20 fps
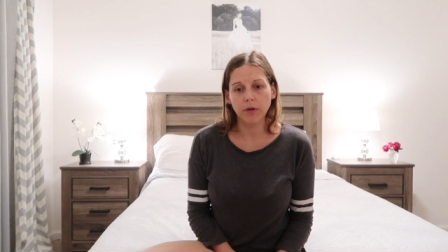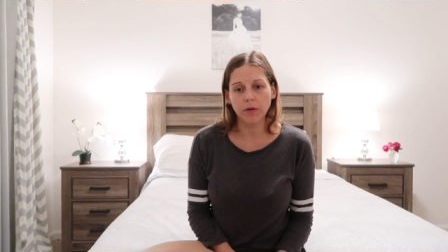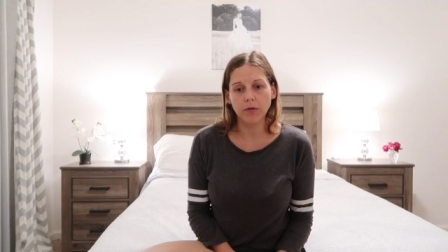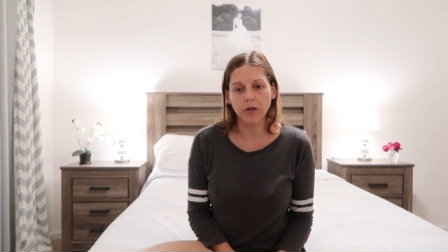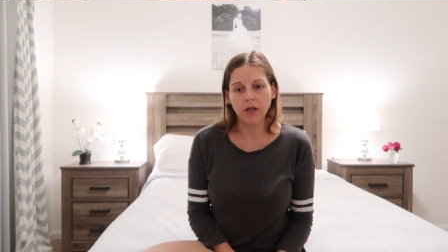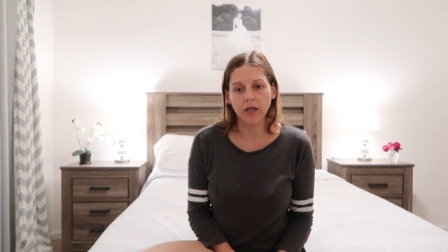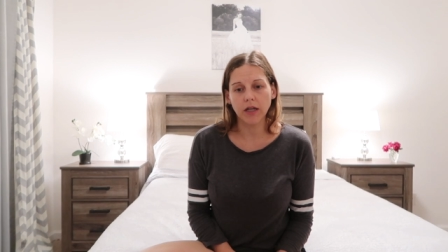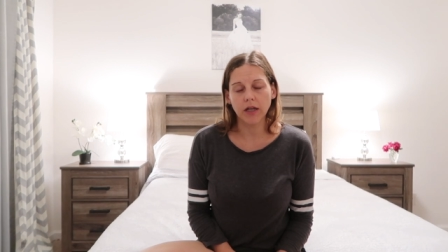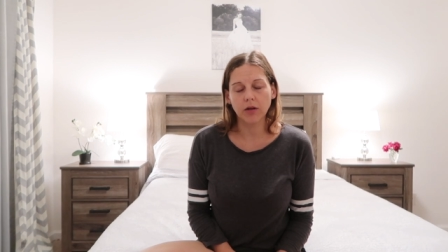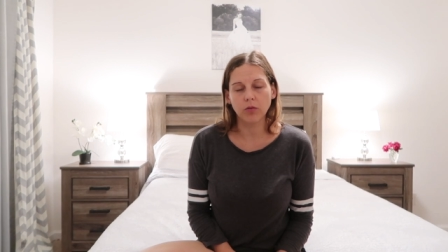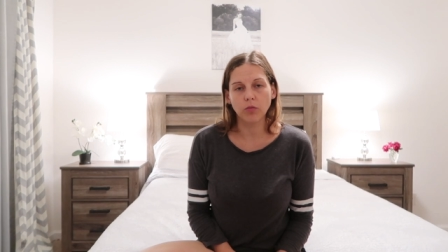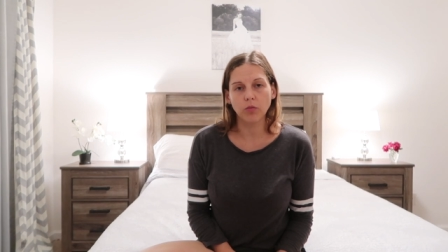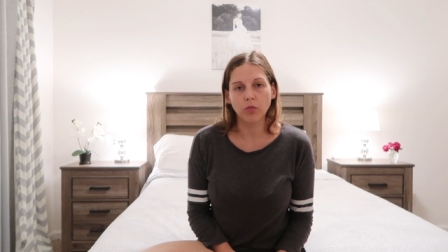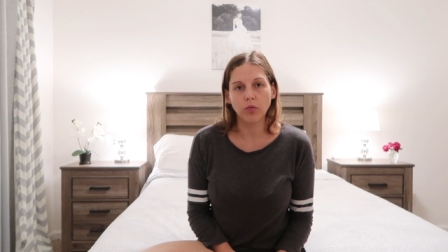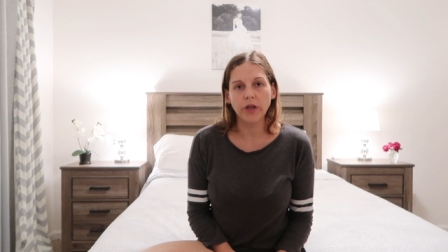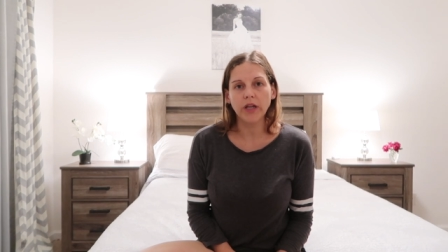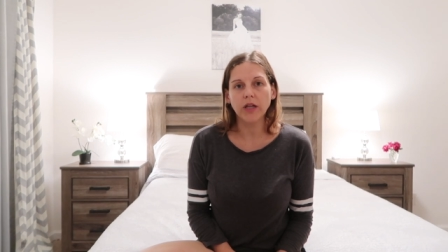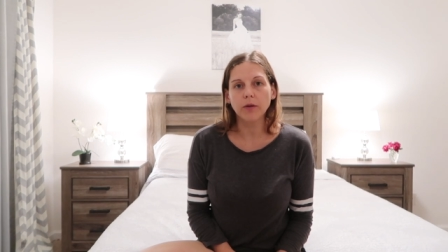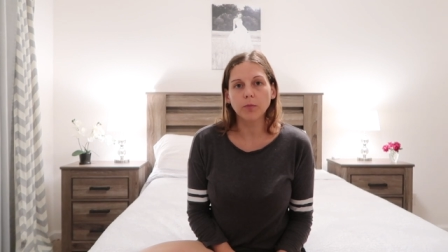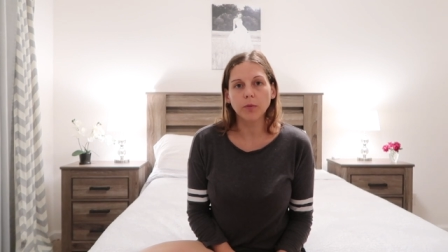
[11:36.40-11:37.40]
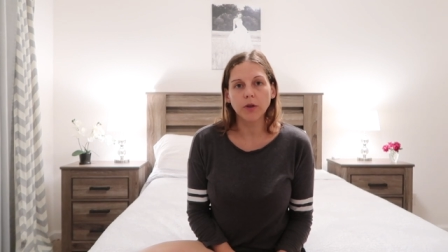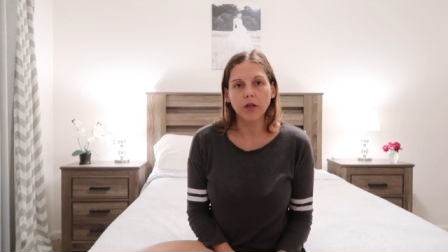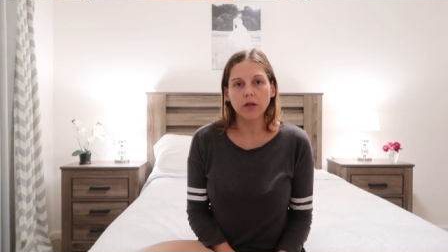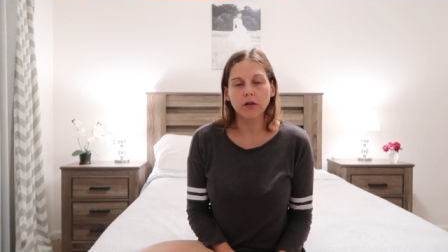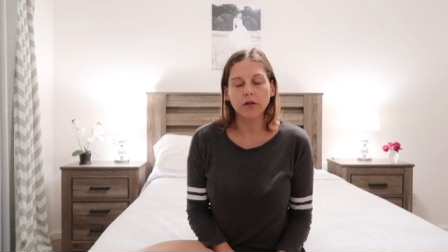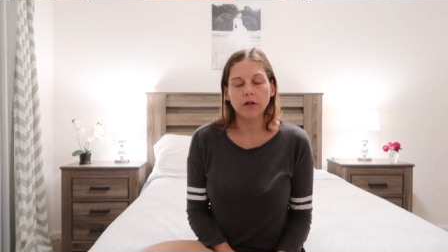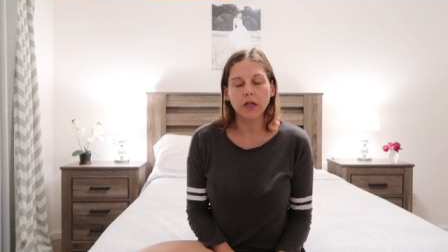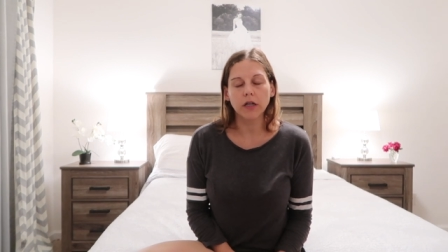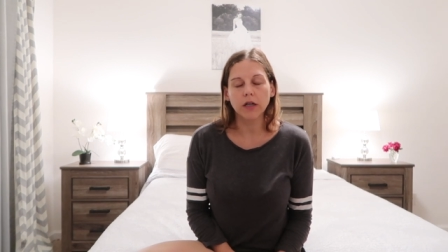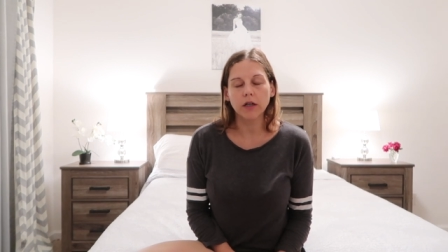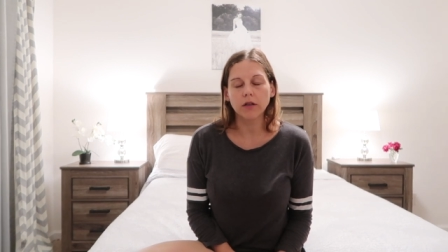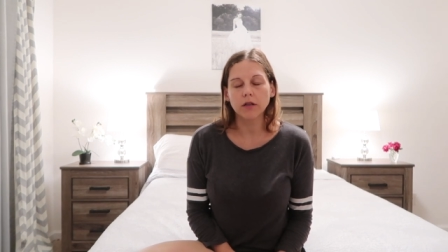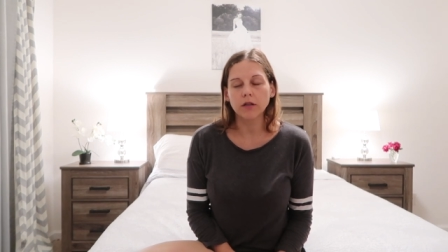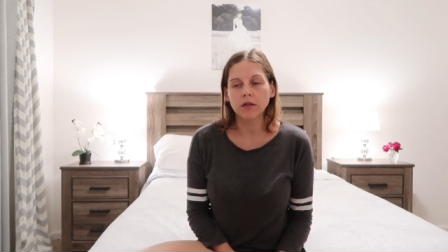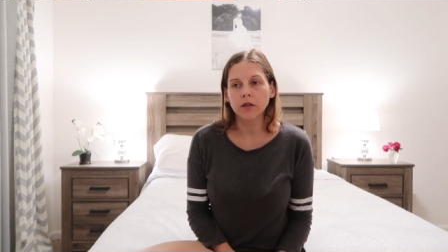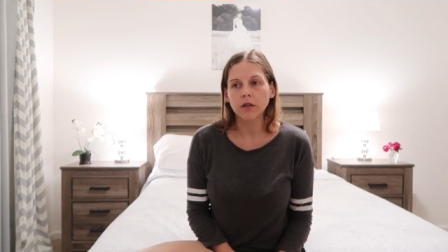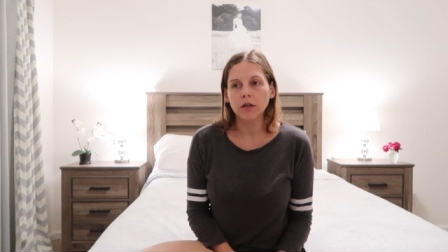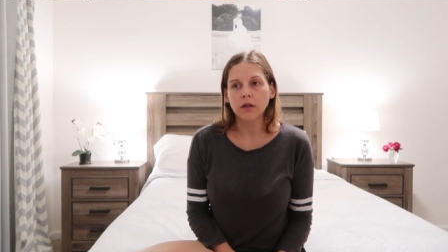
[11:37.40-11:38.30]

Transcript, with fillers: Maybe like a week period.